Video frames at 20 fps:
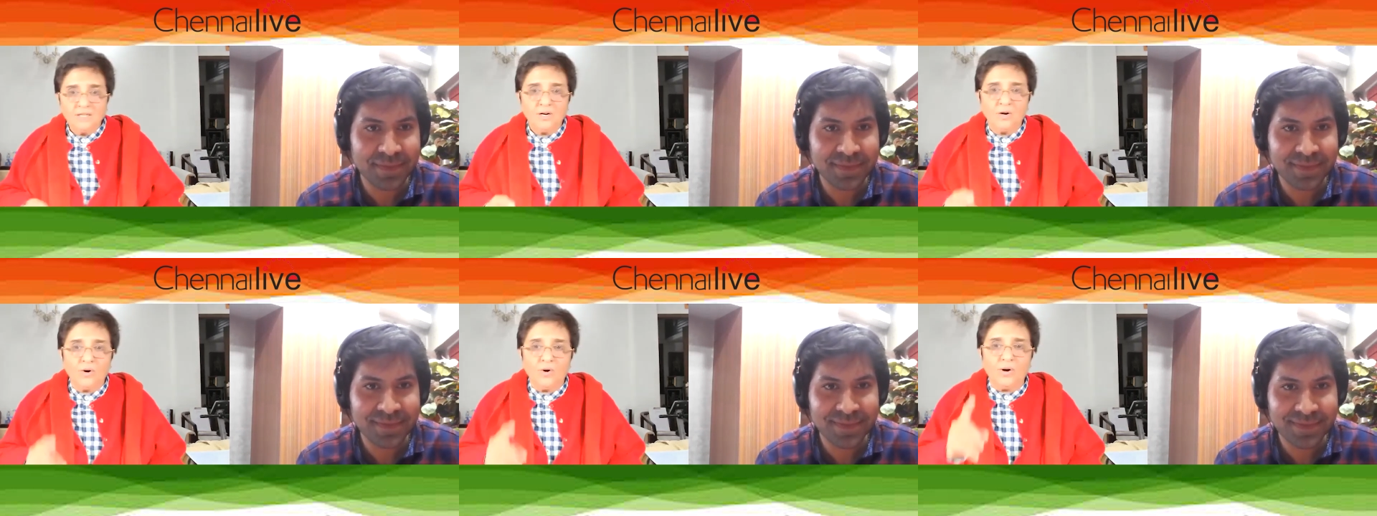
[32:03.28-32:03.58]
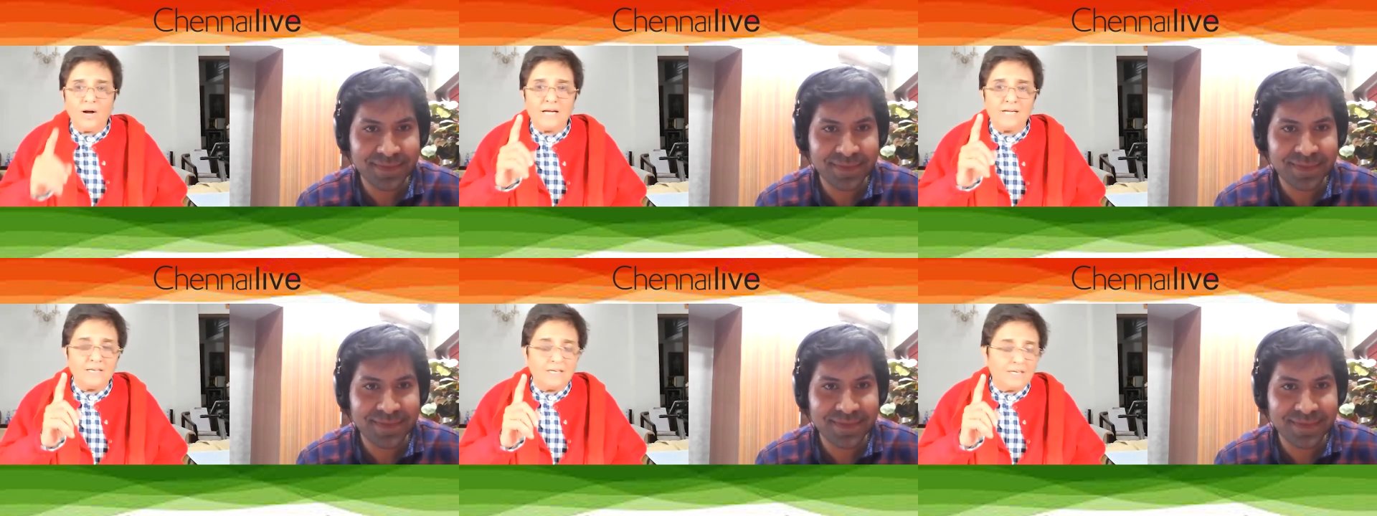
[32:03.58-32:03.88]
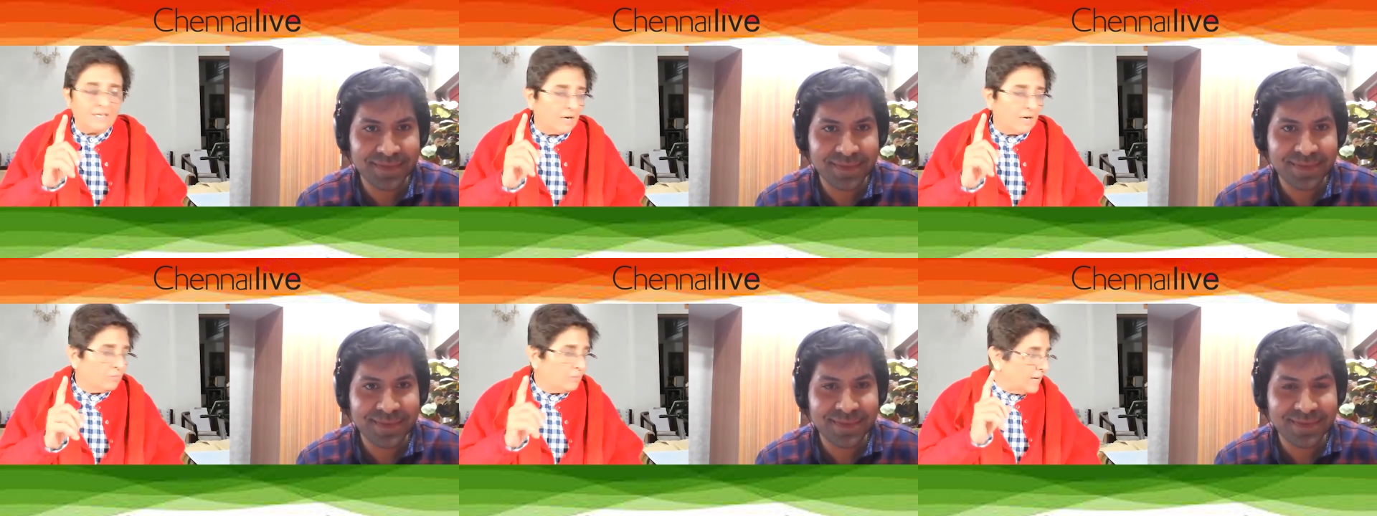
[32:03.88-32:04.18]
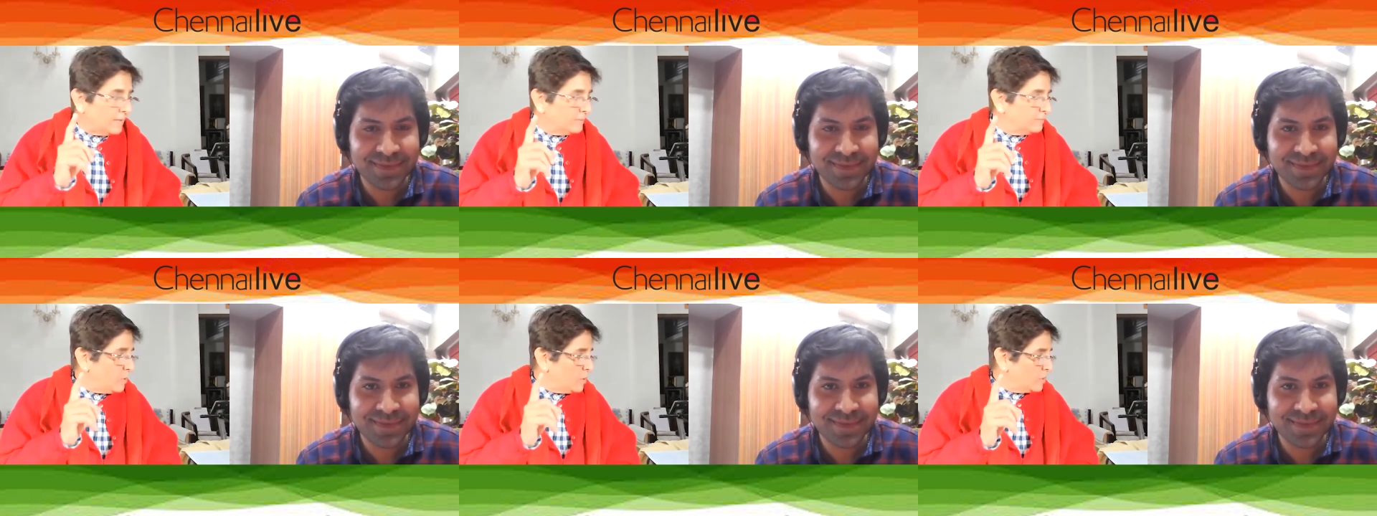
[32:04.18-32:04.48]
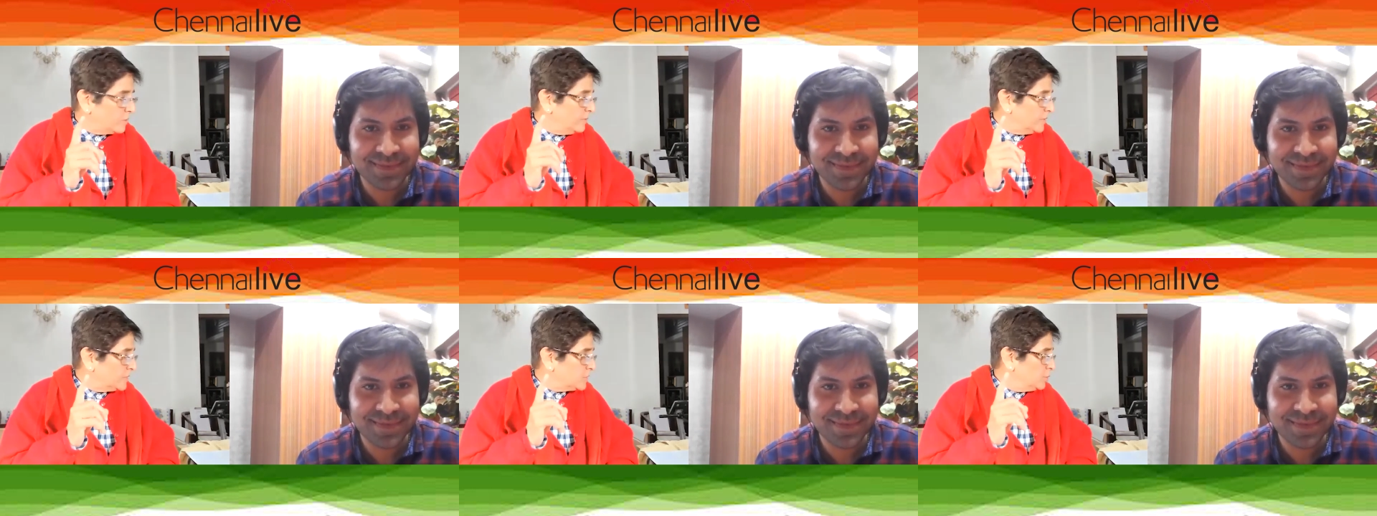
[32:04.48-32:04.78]
Speaker 1: oh i one
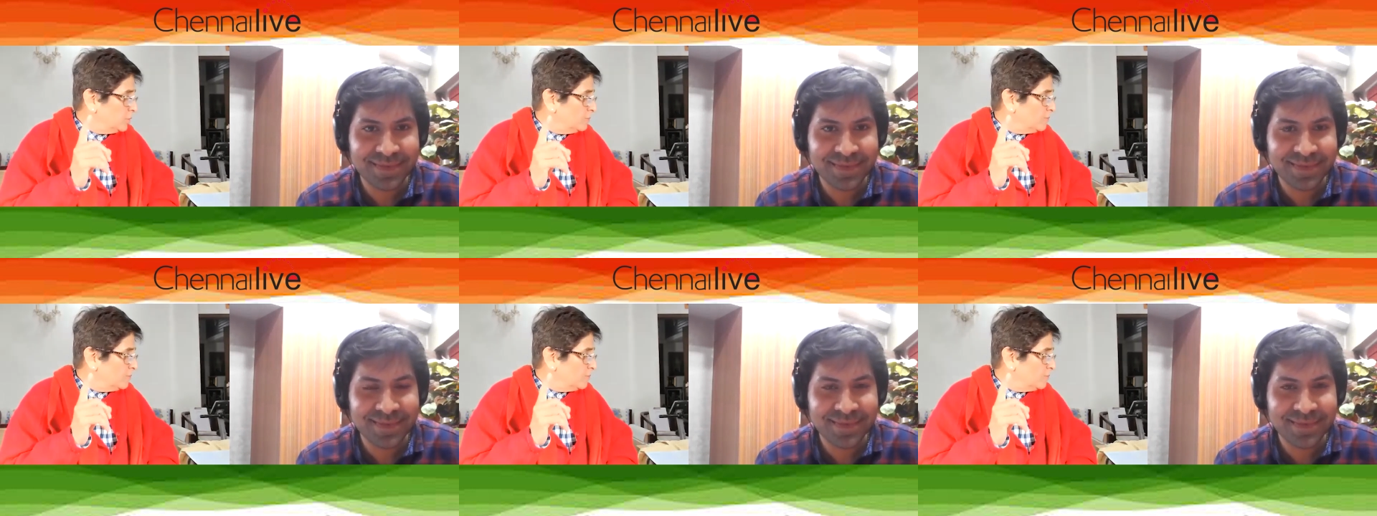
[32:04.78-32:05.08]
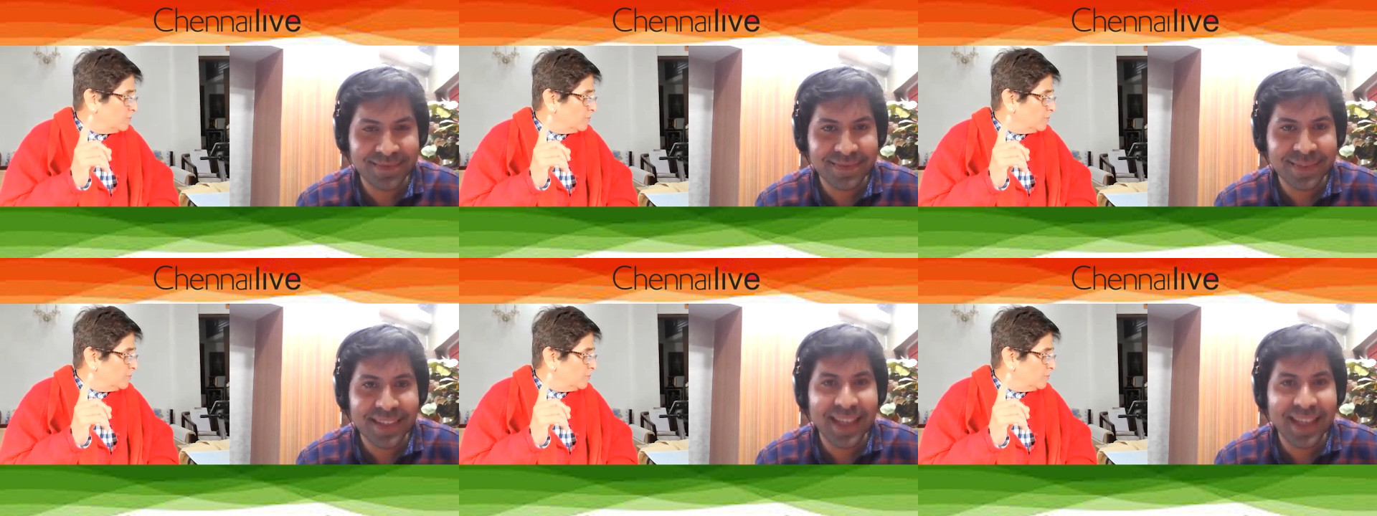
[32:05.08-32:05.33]
book which you all